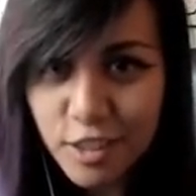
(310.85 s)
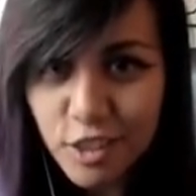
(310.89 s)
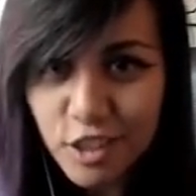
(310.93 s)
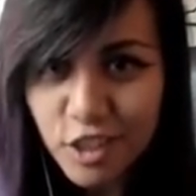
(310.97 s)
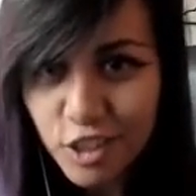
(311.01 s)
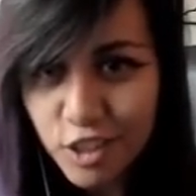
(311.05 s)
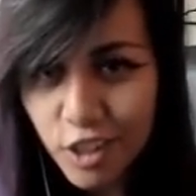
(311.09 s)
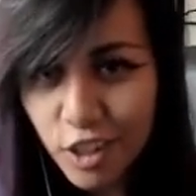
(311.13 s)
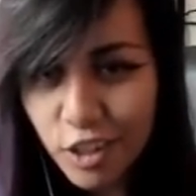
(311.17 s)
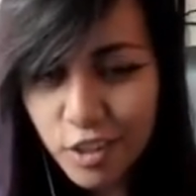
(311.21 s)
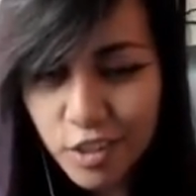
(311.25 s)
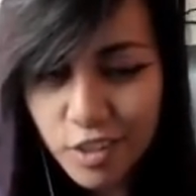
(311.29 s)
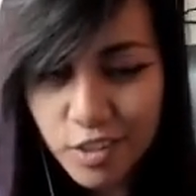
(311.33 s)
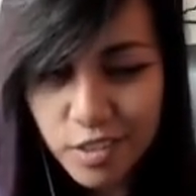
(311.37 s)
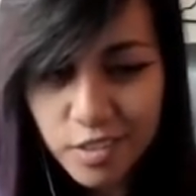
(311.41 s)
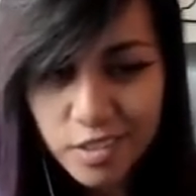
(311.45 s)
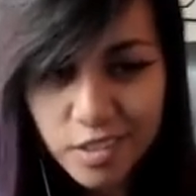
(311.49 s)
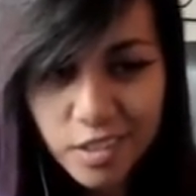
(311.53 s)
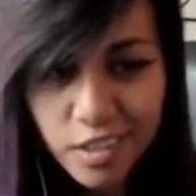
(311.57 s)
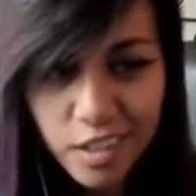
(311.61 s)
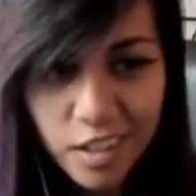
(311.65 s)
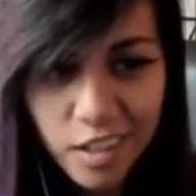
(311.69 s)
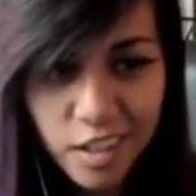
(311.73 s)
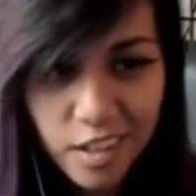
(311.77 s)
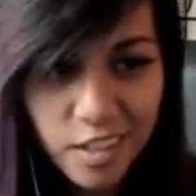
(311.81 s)
of
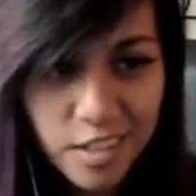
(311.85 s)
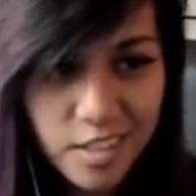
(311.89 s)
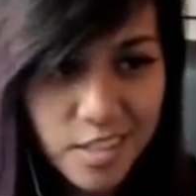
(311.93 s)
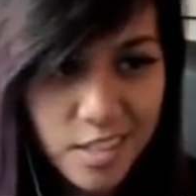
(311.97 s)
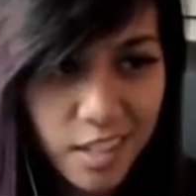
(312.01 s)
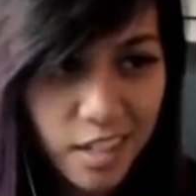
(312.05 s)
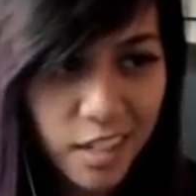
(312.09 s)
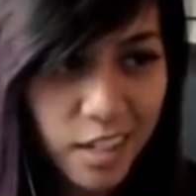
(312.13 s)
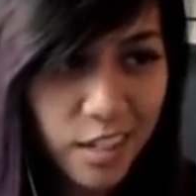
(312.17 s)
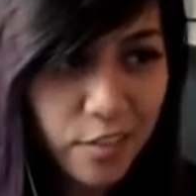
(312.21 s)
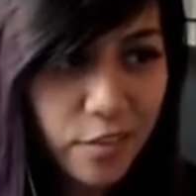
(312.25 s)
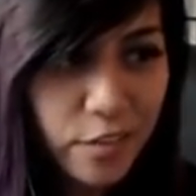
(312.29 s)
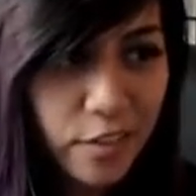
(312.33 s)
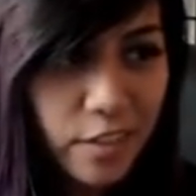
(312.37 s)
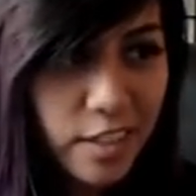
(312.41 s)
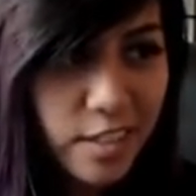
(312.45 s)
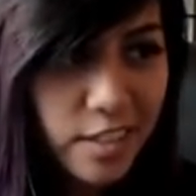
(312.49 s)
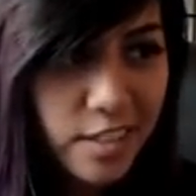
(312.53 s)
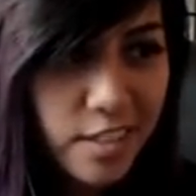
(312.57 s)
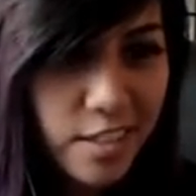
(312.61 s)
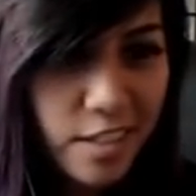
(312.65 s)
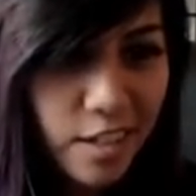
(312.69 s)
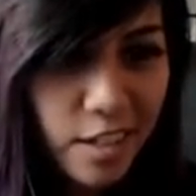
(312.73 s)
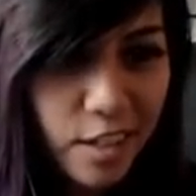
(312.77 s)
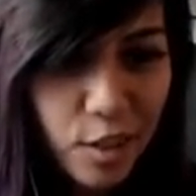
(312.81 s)
show the cards I had
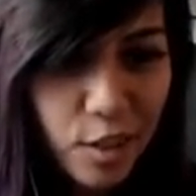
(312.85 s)
face